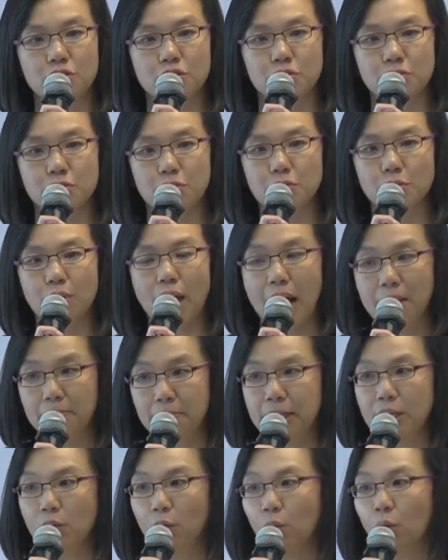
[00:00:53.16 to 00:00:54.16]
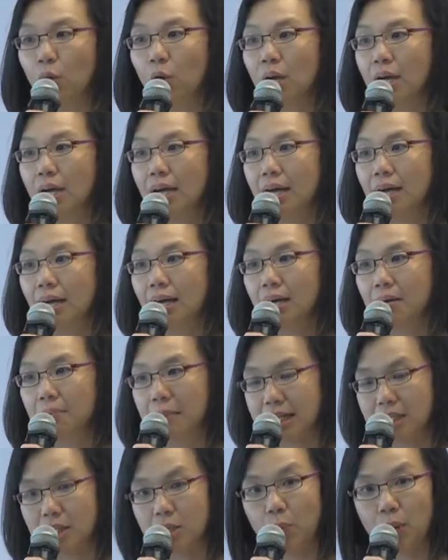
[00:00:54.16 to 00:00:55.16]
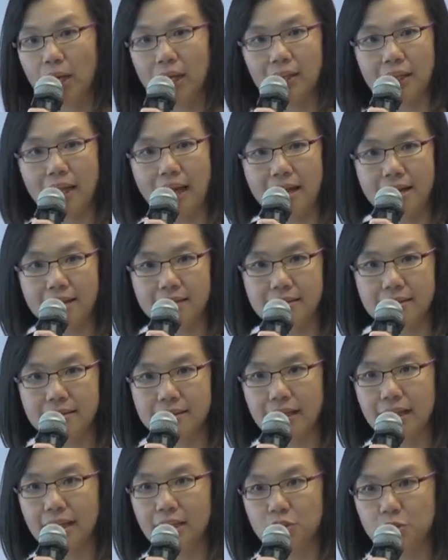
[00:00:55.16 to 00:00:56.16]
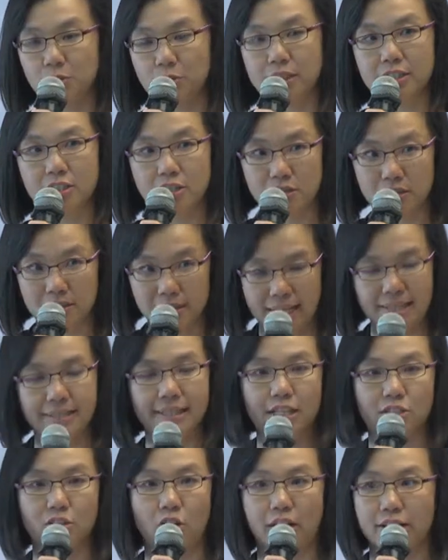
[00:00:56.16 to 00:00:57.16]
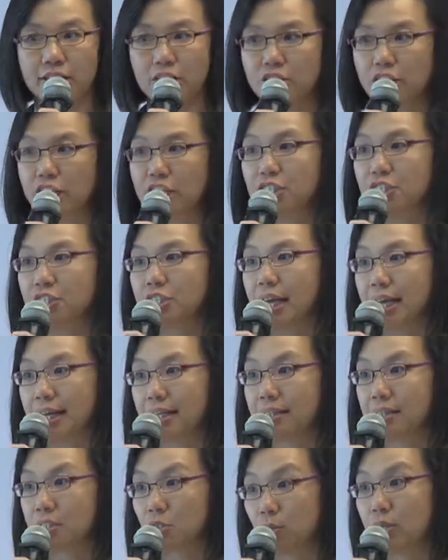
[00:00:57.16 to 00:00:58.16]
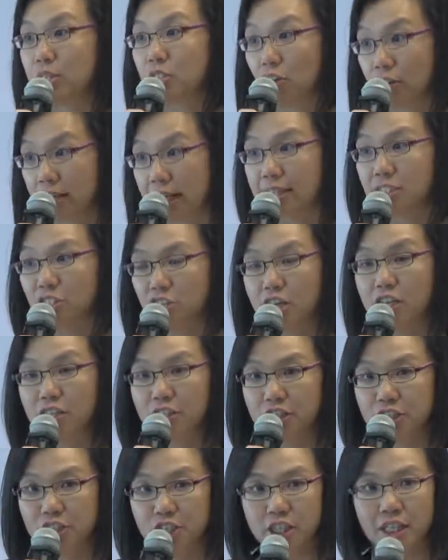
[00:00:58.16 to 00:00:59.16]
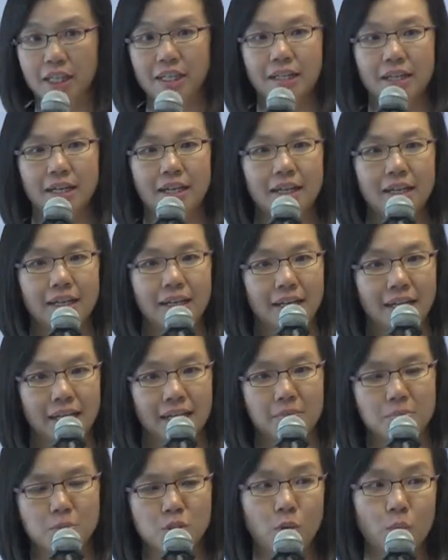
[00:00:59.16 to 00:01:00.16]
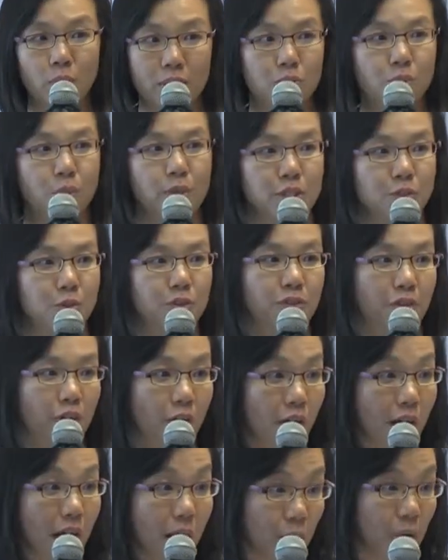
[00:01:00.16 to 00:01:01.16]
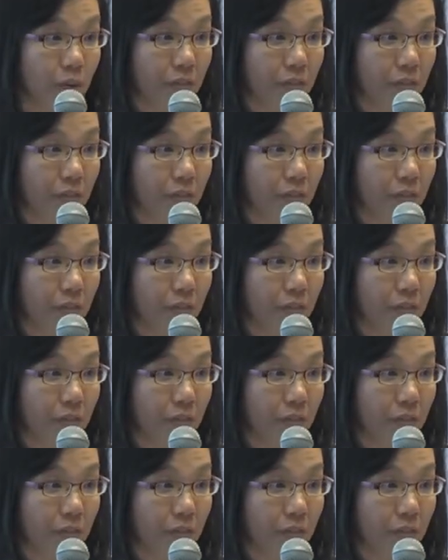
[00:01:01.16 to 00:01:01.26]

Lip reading: to IPO as well as to the Nasdaq Stock Exchange and the Swiss Stock Exchange. So what do we do for our